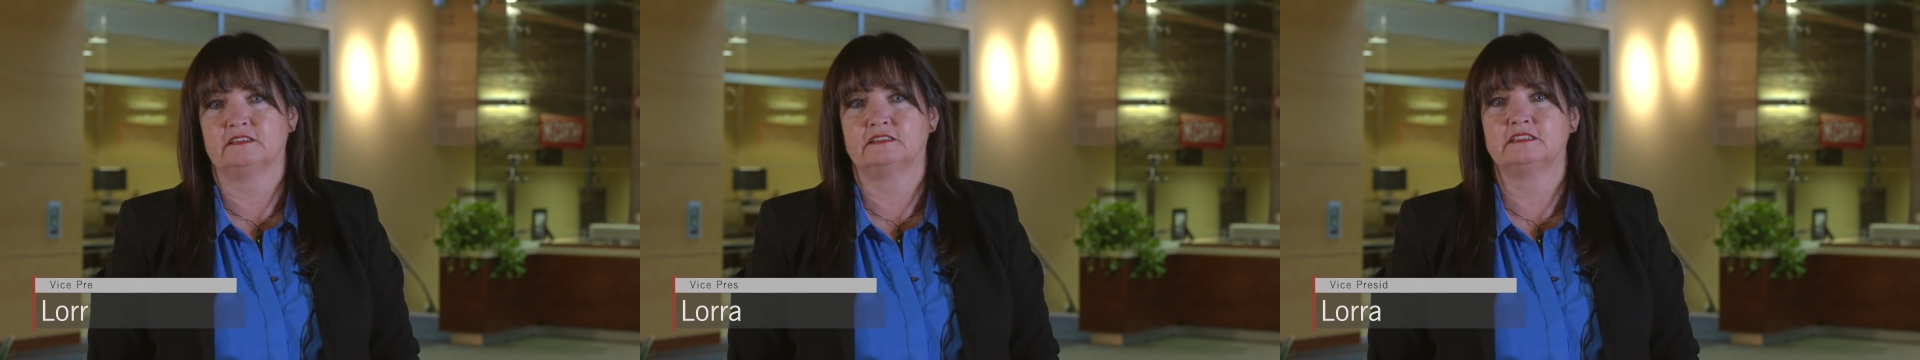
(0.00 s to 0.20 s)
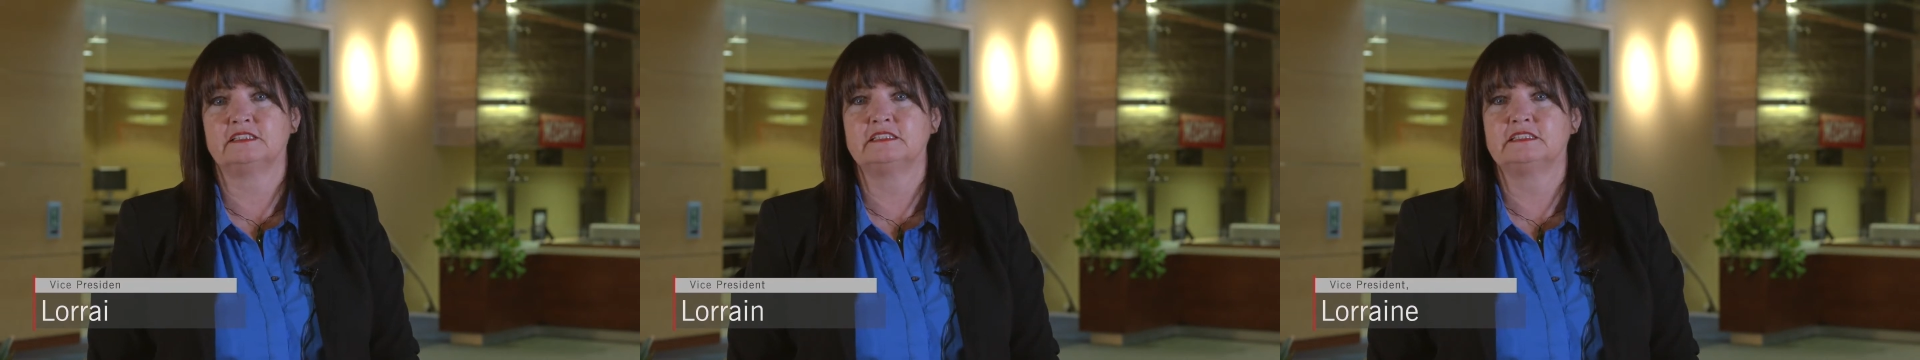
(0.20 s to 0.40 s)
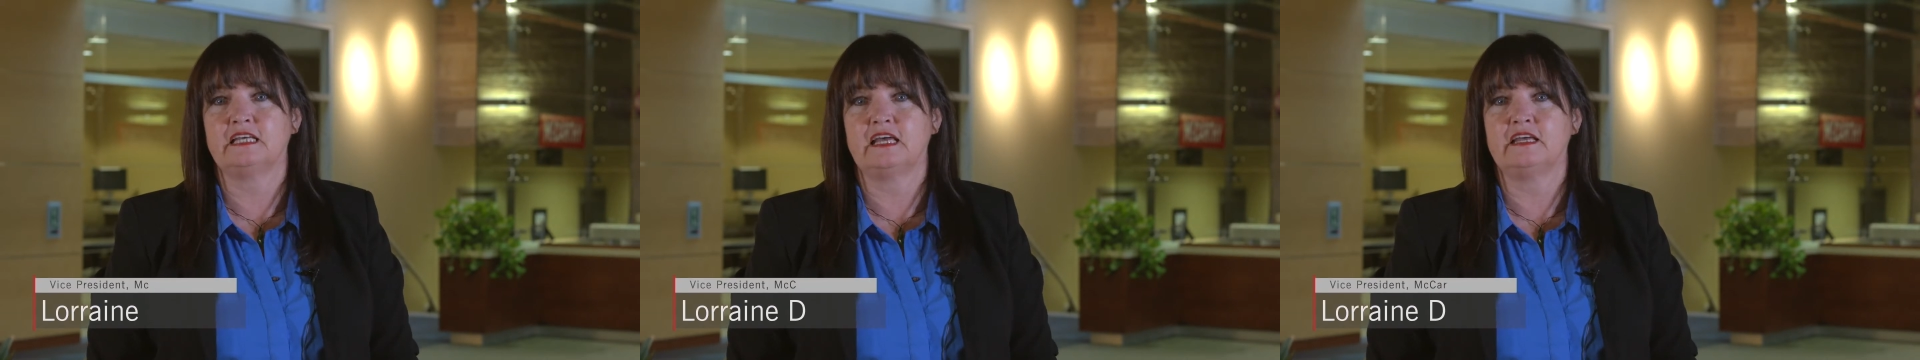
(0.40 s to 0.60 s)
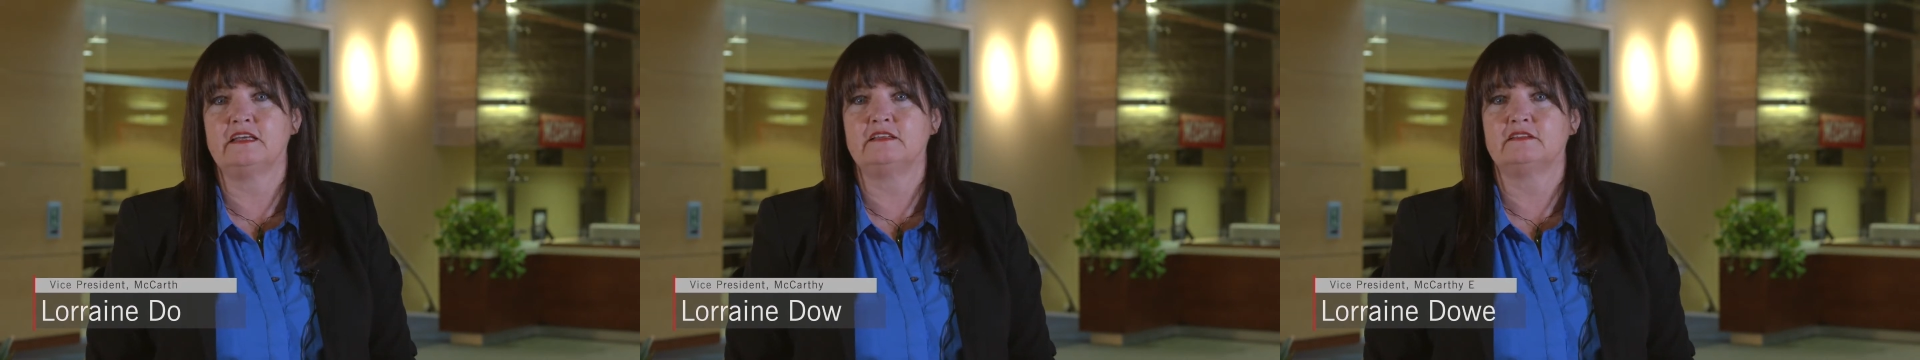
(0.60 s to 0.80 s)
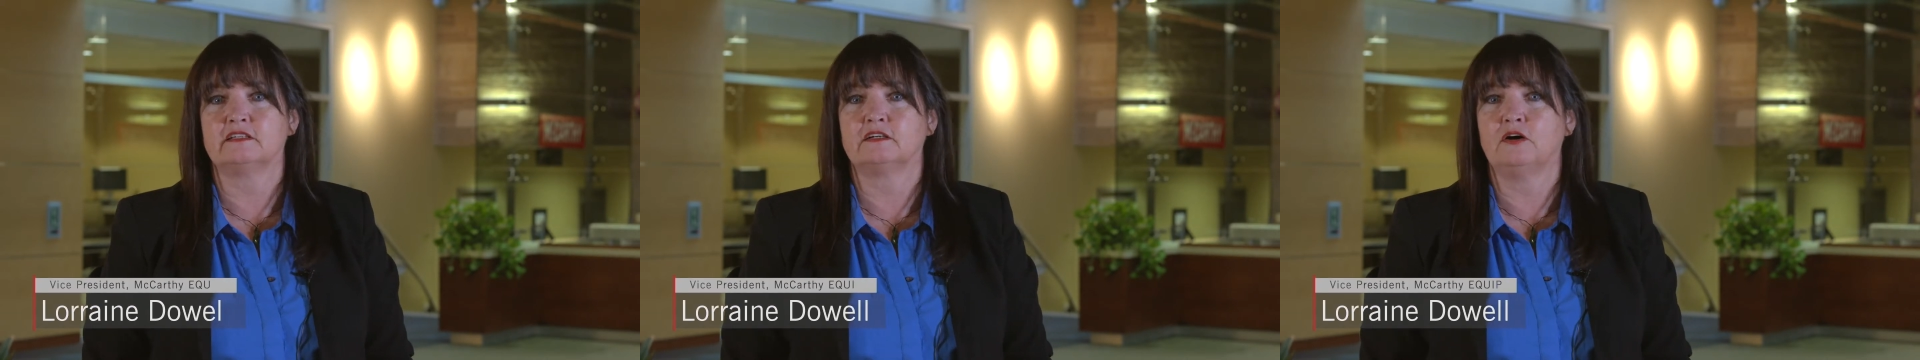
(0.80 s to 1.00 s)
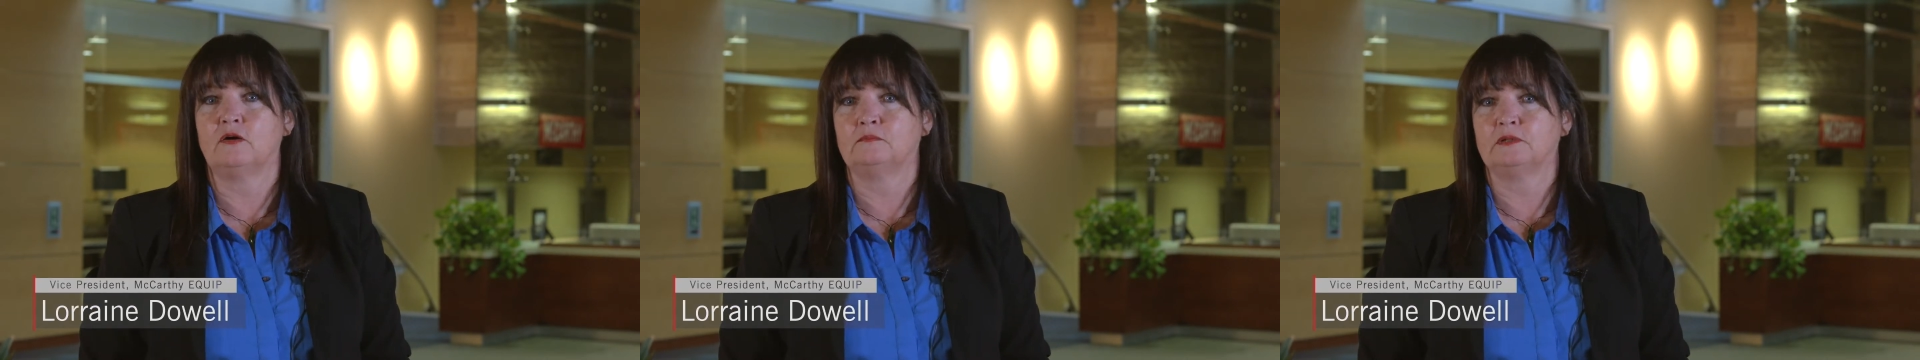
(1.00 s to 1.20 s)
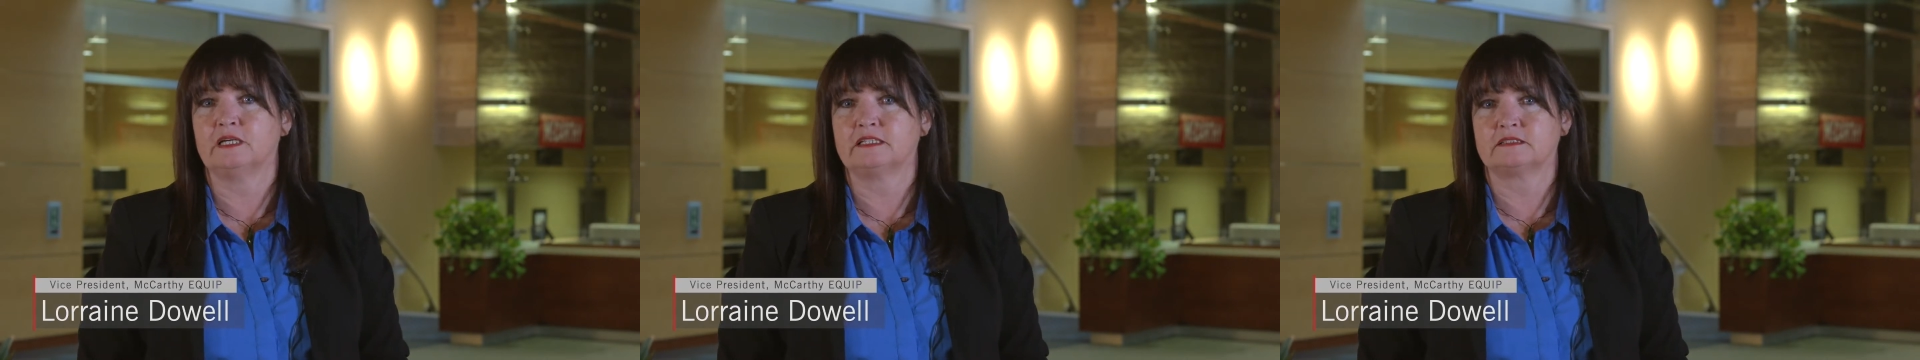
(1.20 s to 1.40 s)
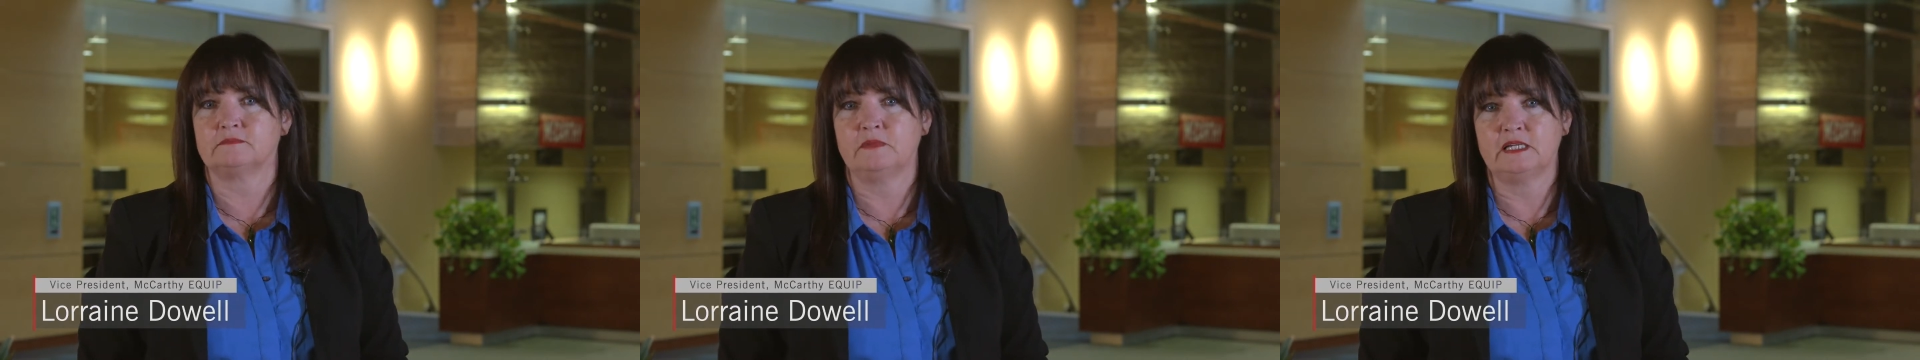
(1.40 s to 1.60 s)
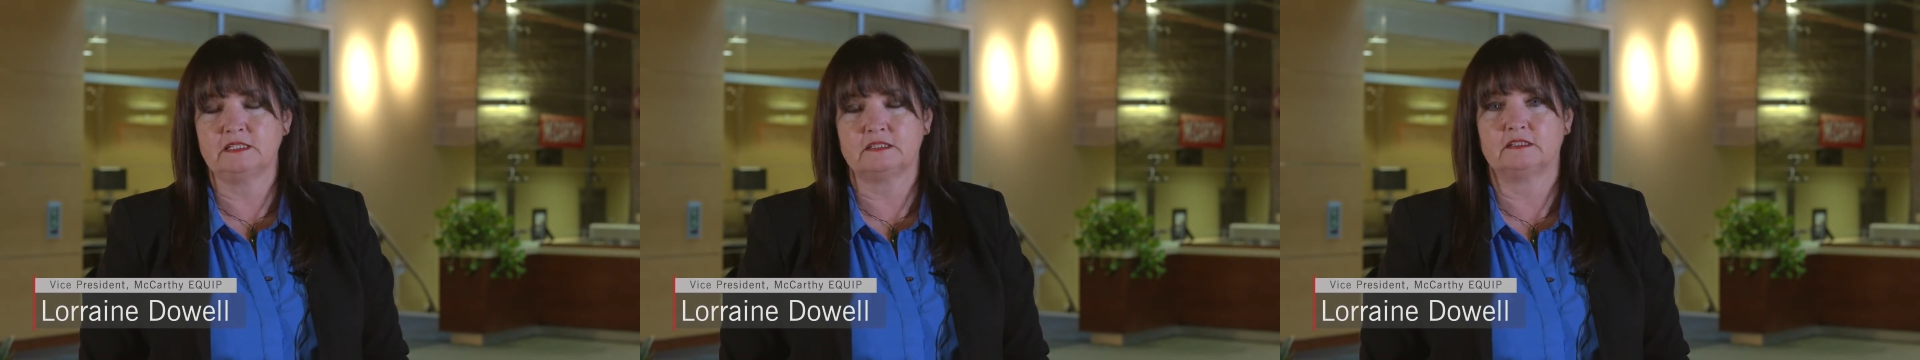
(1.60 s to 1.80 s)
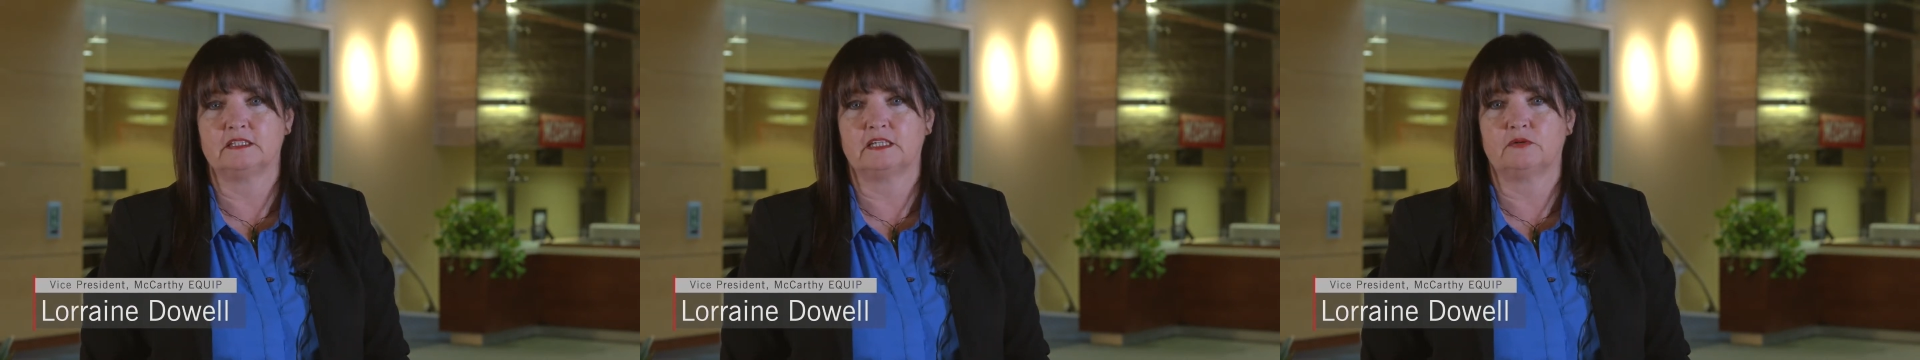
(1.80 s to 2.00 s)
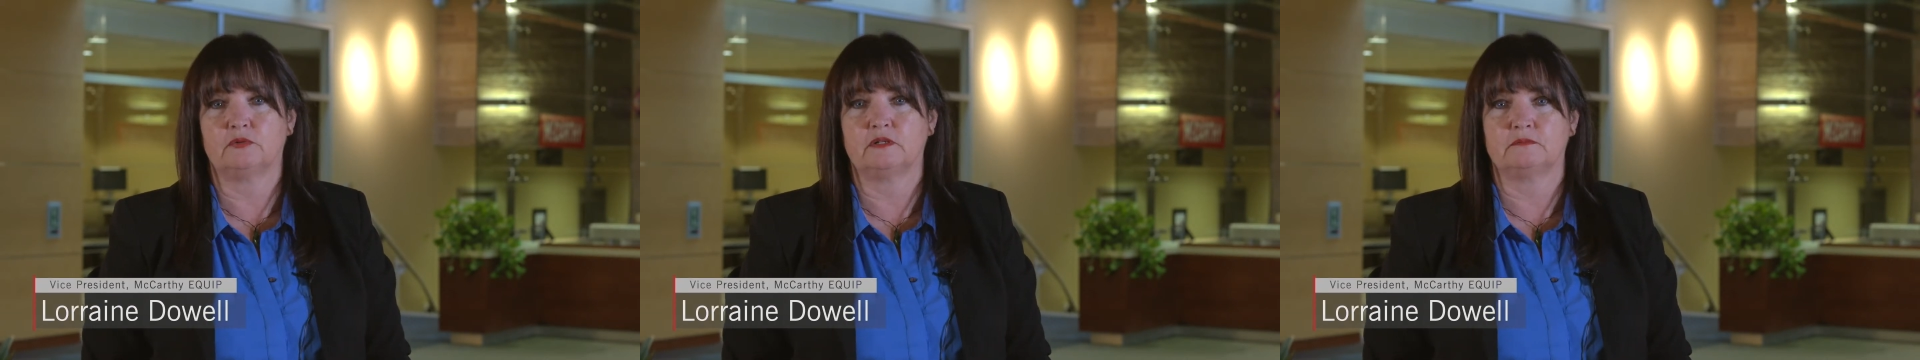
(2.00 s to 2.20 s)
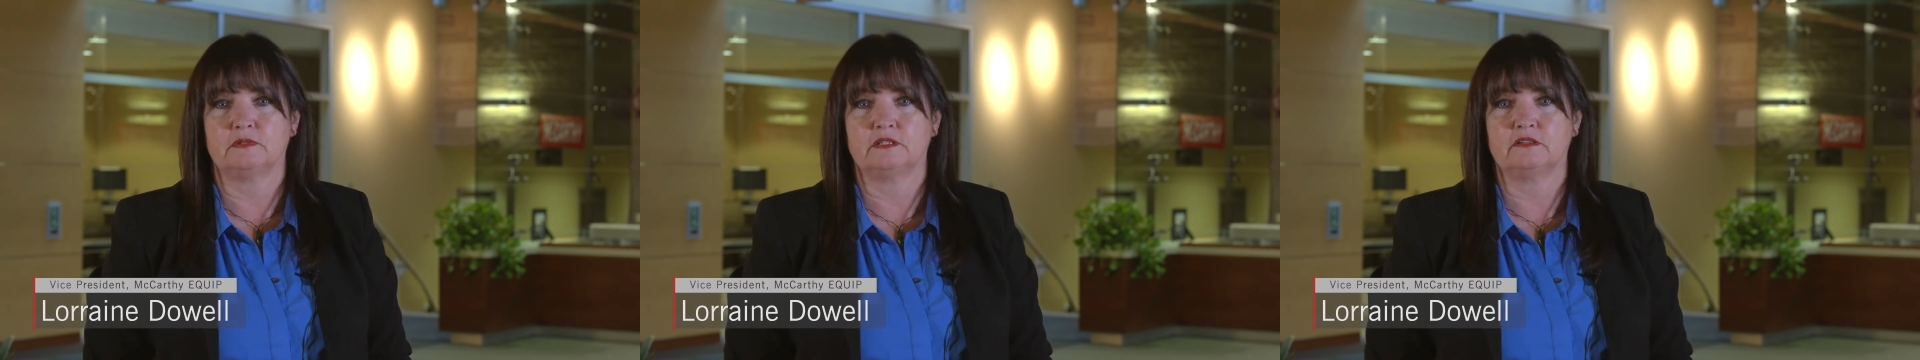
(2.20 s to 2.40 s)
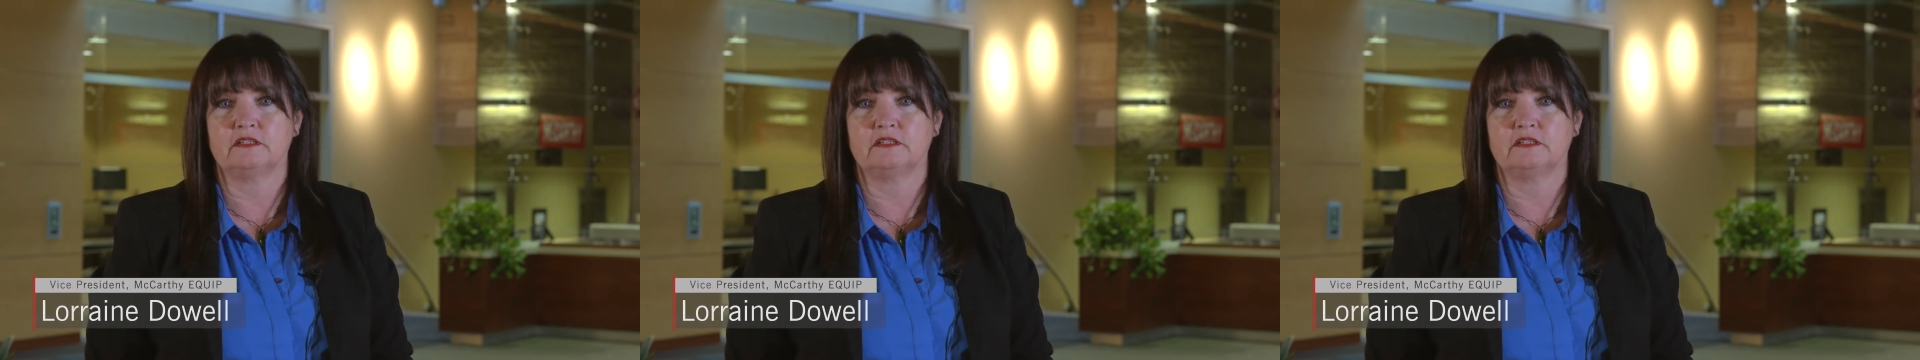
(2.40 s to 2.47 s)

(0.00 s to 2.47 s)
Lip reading: and today the complex medical equipment